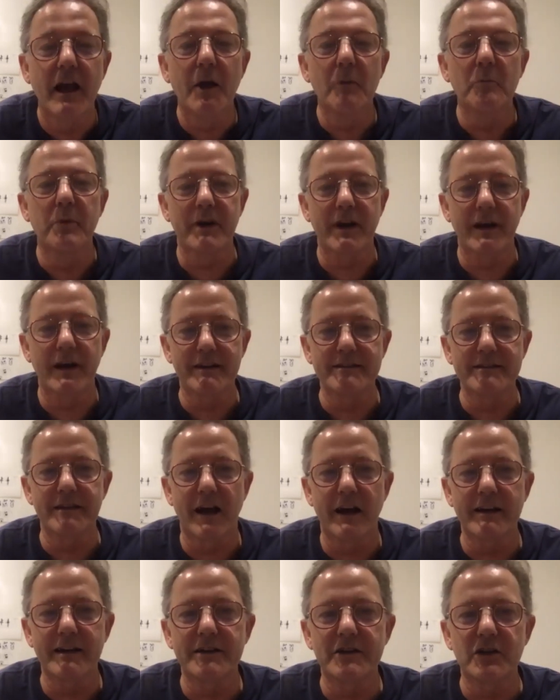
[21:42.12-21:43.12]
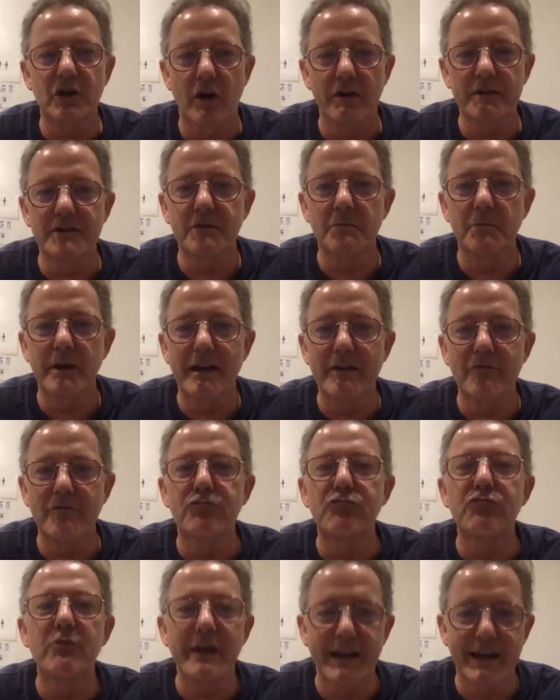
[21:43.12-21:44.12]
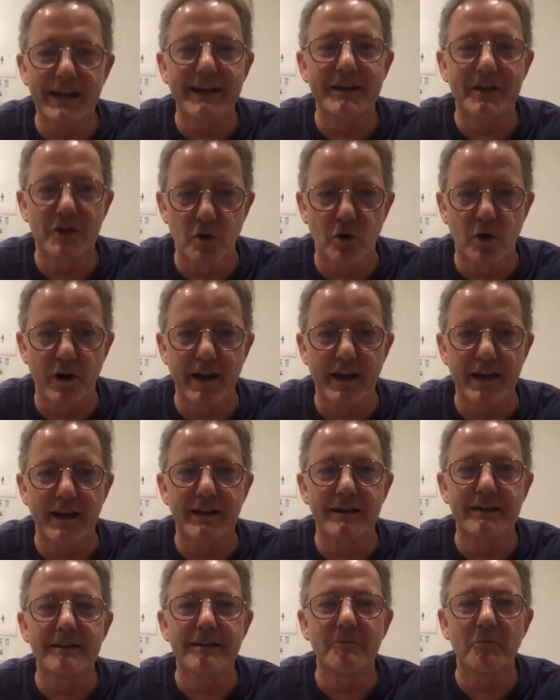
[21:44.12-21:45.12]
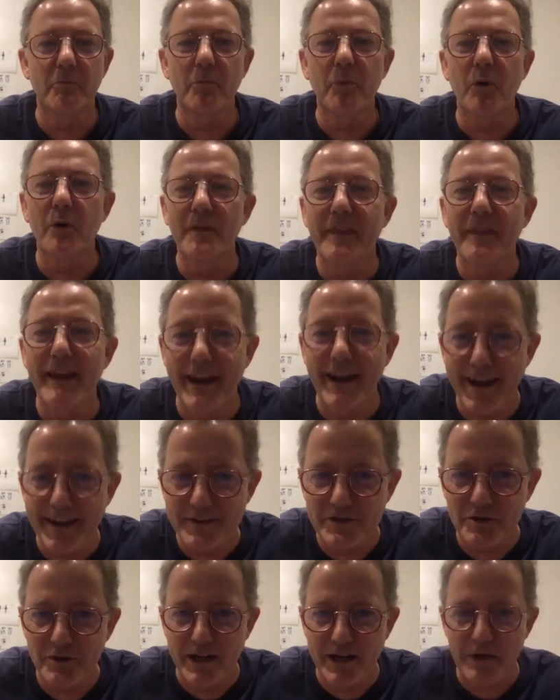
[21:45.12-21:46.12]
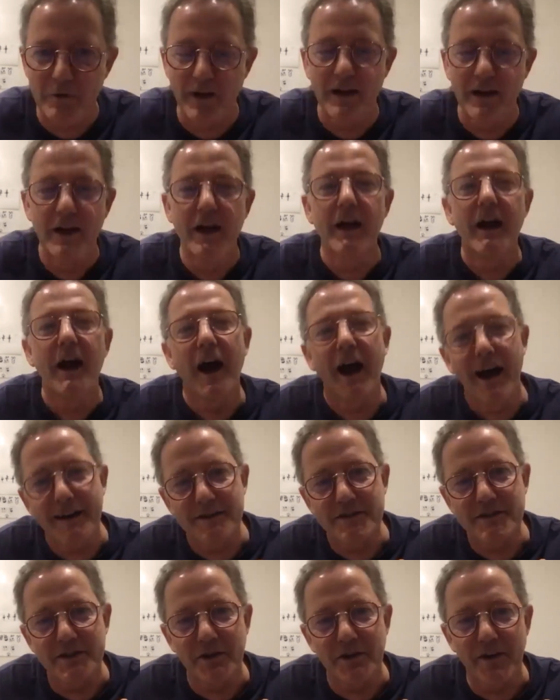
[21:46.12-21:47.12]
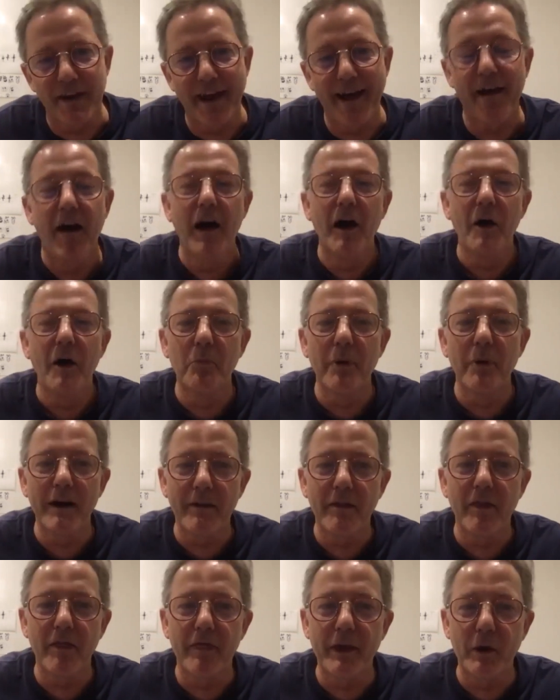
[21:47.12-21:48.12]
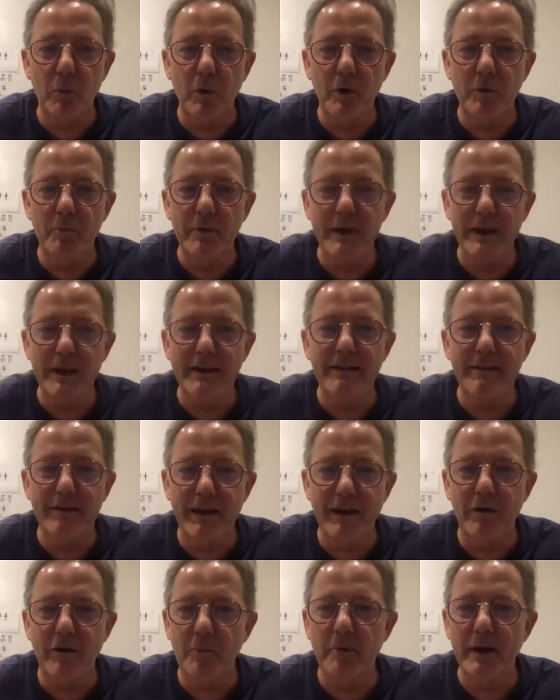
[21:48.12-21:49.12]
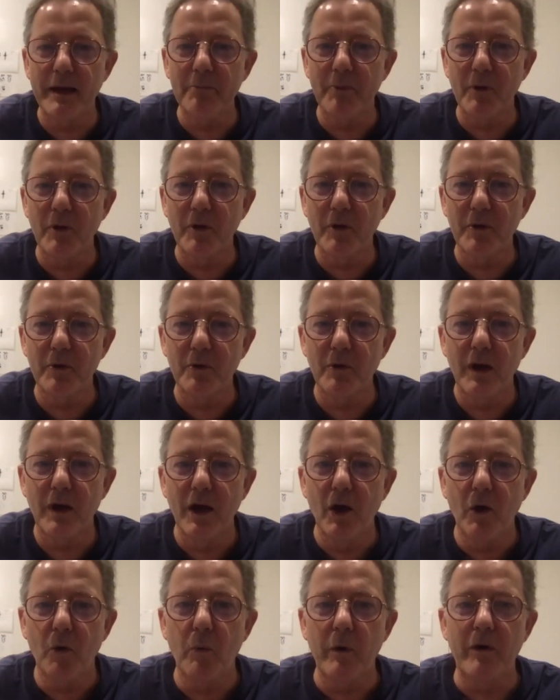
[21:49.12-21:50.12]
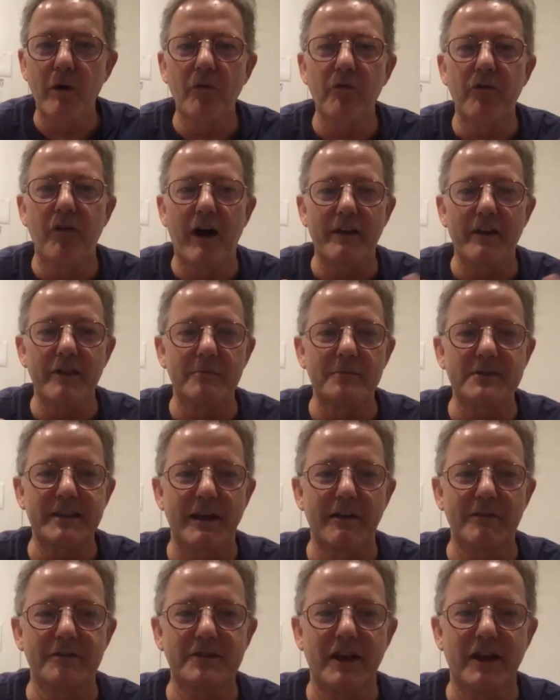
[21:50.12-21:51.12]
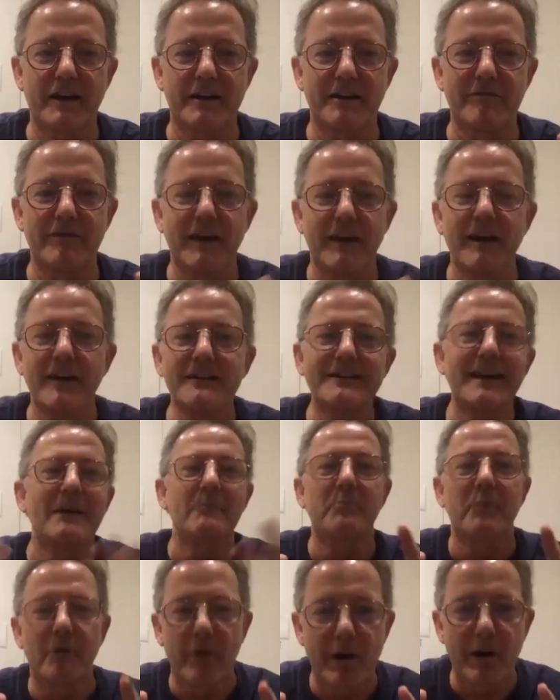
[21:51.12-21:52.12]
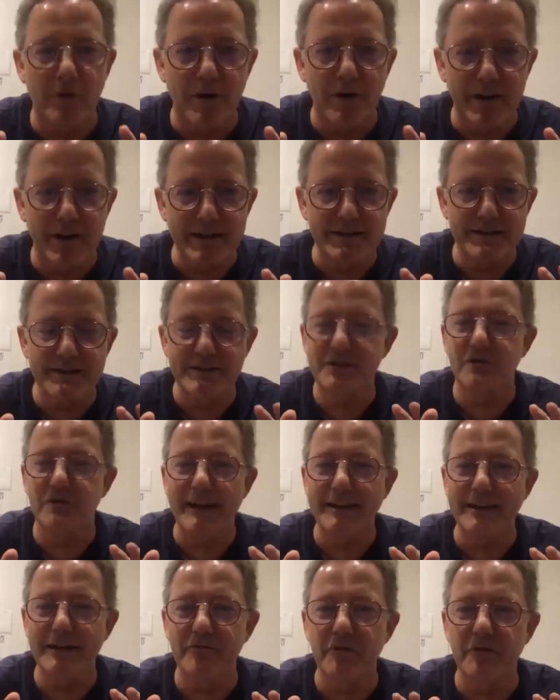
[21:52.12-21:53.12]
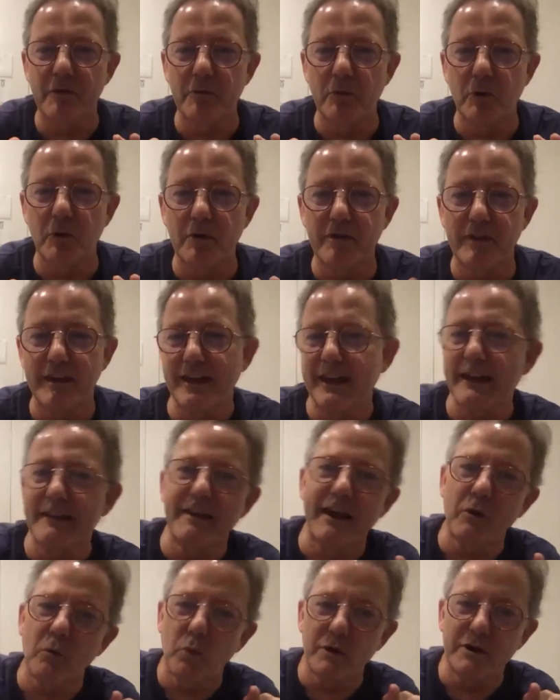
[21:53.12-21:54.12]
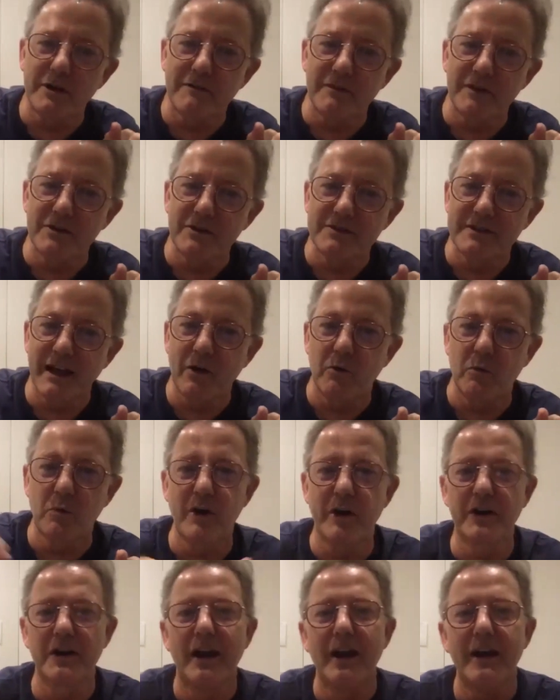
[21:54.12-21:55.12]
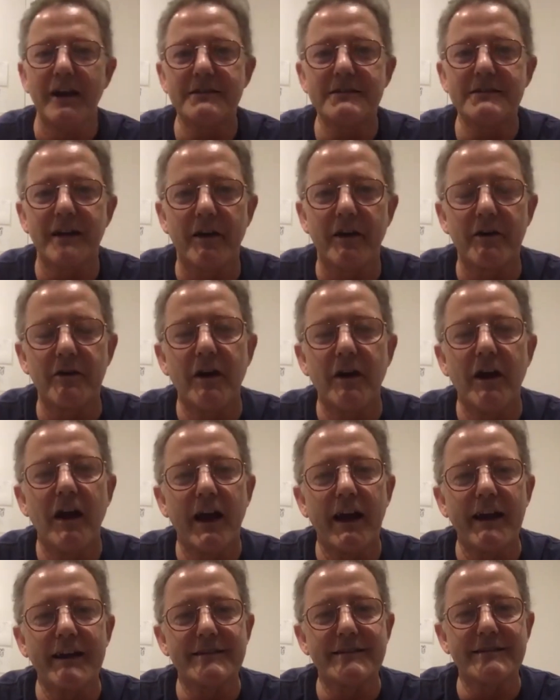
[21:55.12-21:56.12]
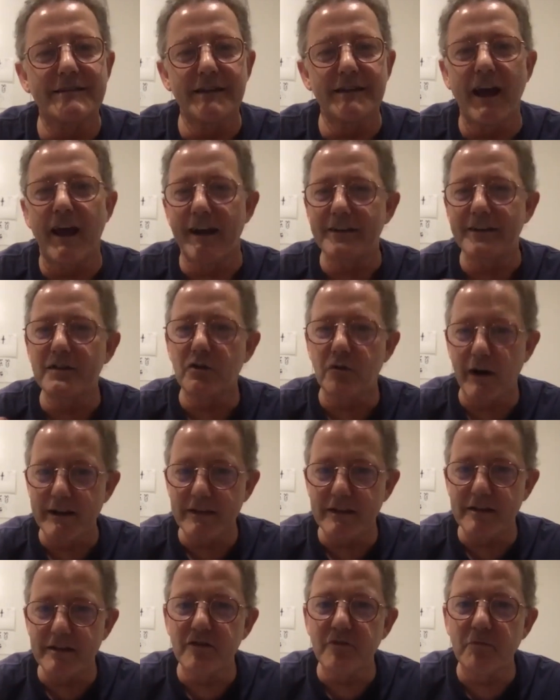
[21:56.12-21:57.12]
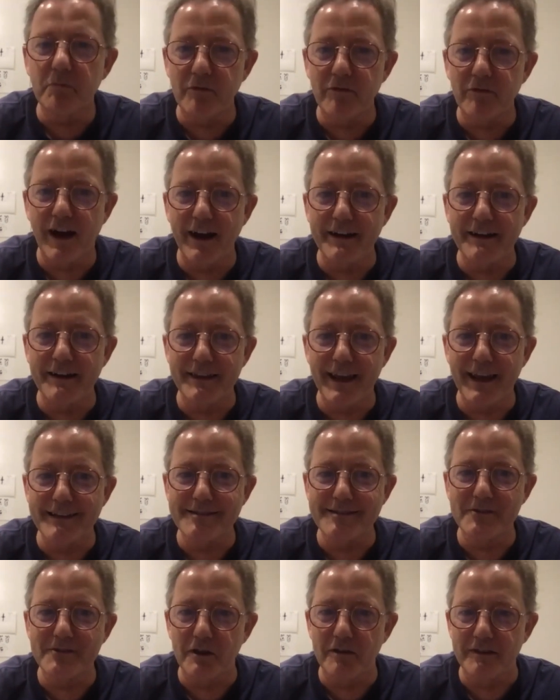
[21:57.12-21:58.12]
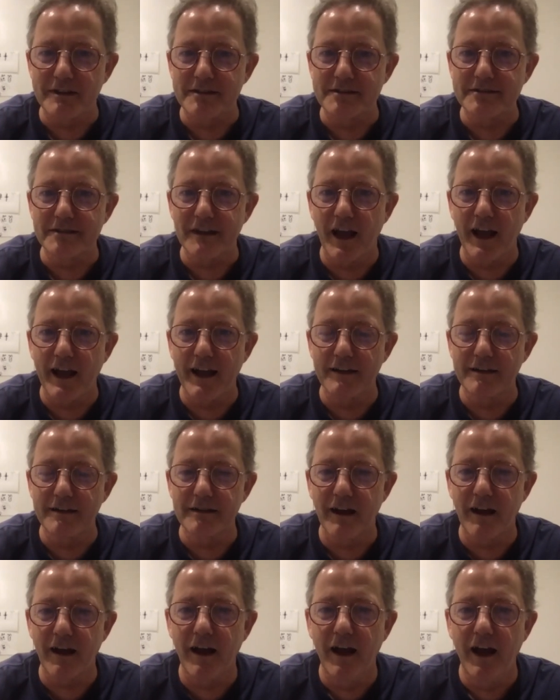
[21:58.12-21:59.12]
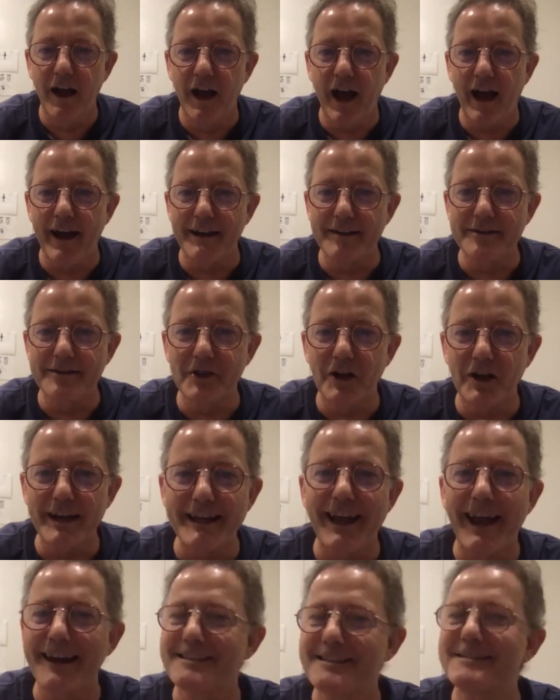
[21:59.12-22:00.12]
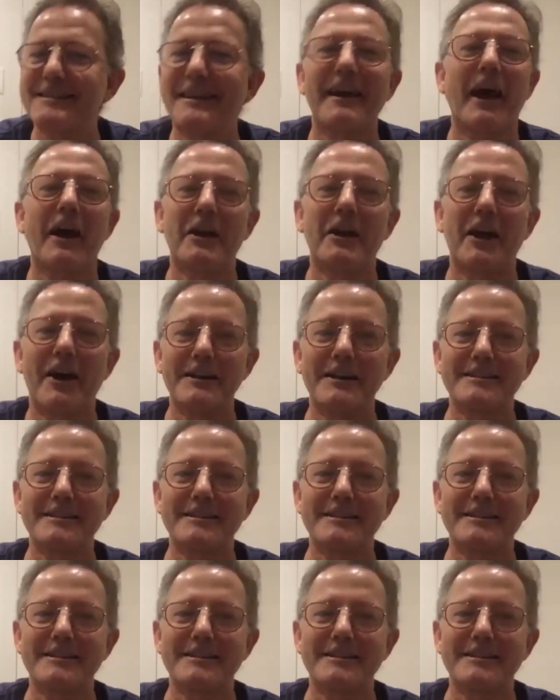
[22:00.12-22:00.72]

But I decided not to be really annoying and point that out to anyone until now. But there are people who will find themselves kind of temporarily distracted from the book, thinking they wouldn't have used that word. So it's great that you've provided that service, and I certainly can't say I noticed